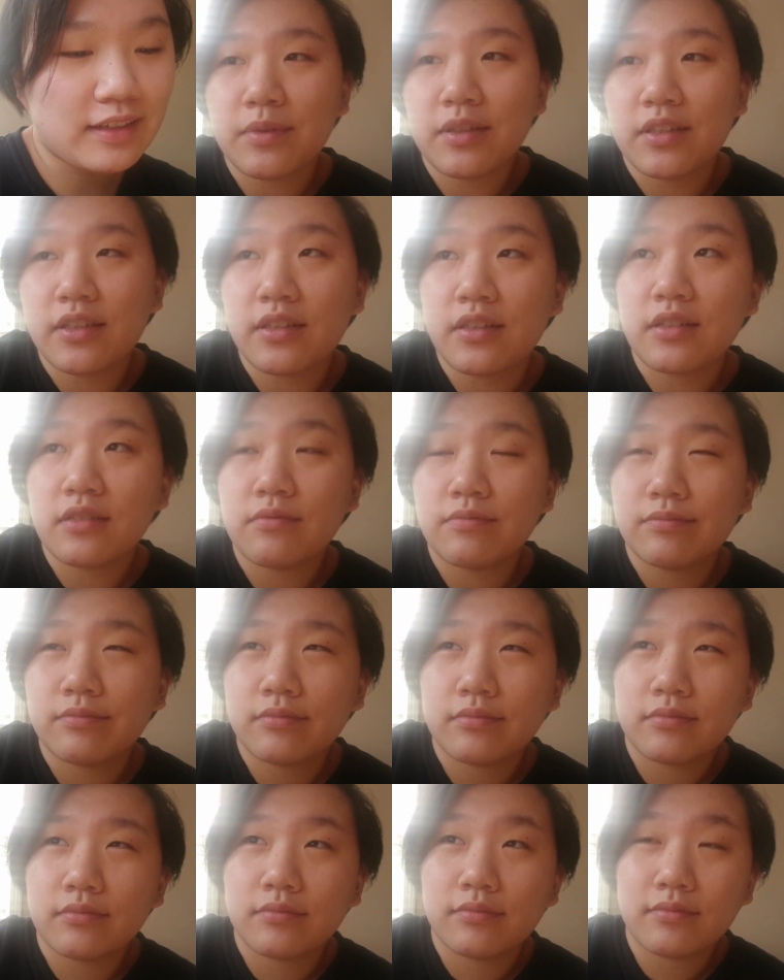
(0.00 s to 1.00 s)
I'm gonna
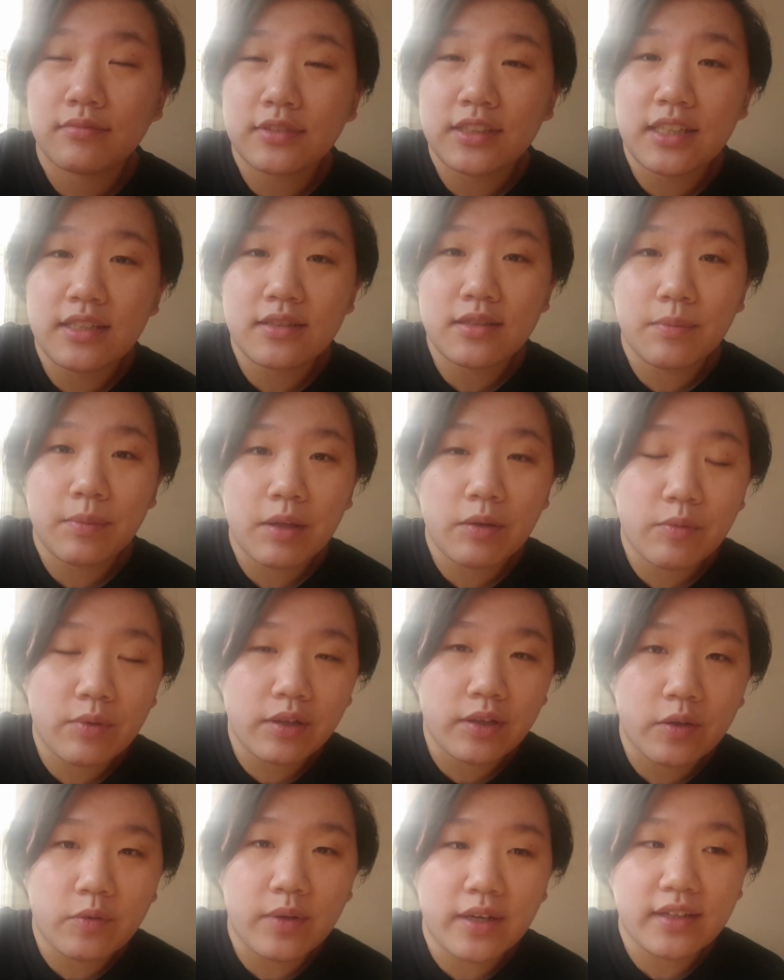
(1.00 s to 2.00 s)
eat something
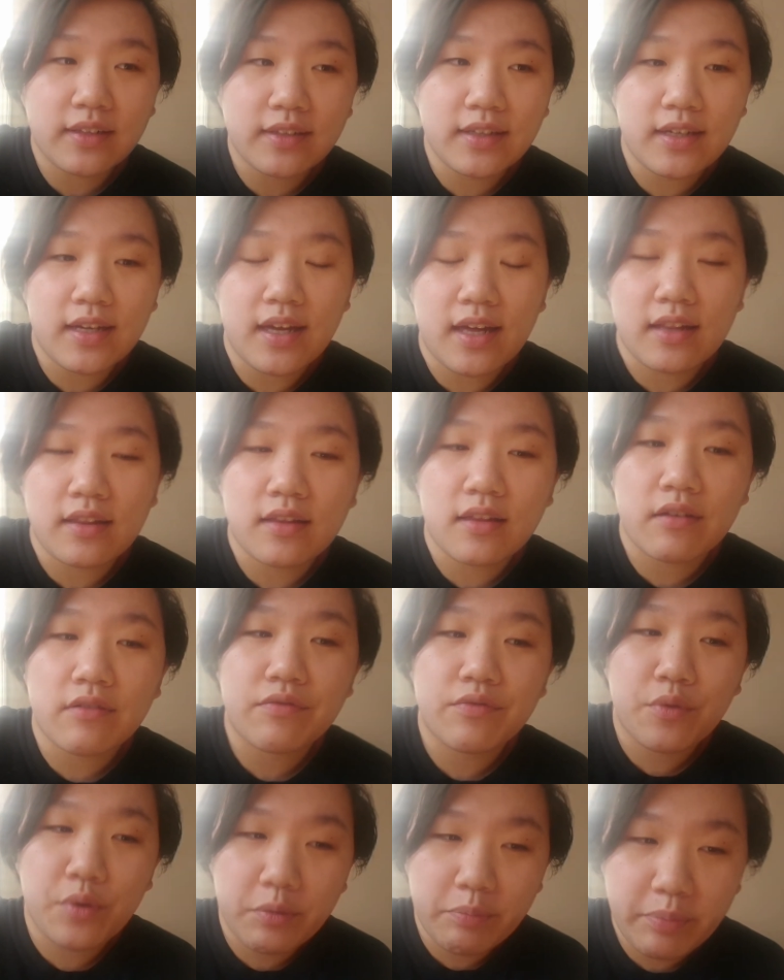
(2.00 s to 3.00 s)
really quickly, and then
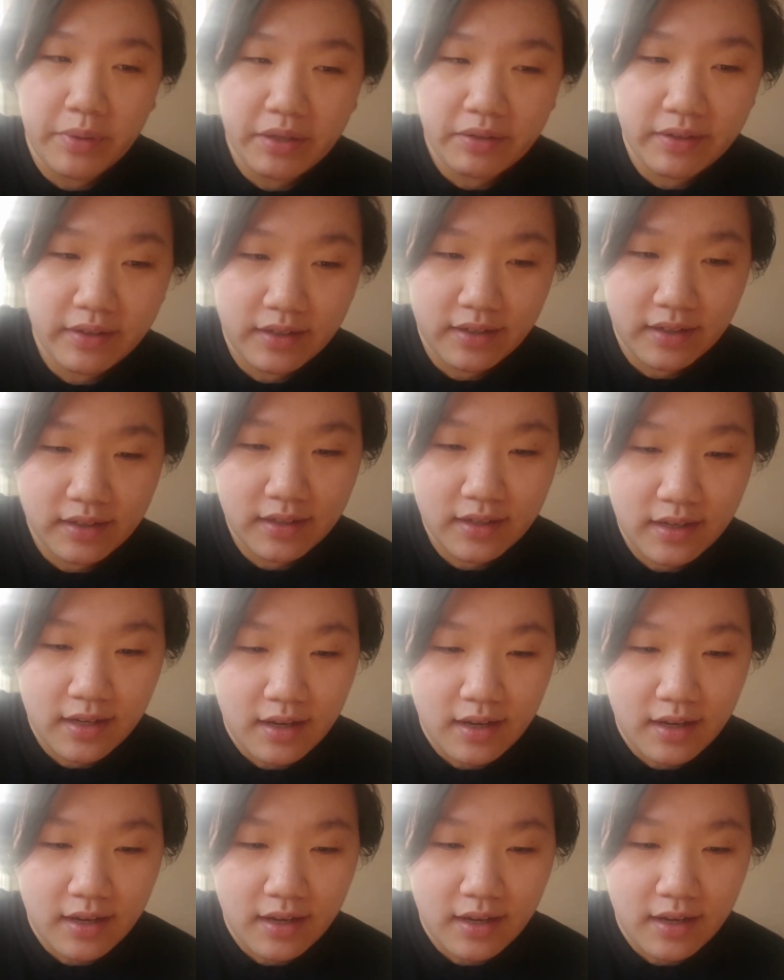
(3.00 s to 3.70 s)
fourth period,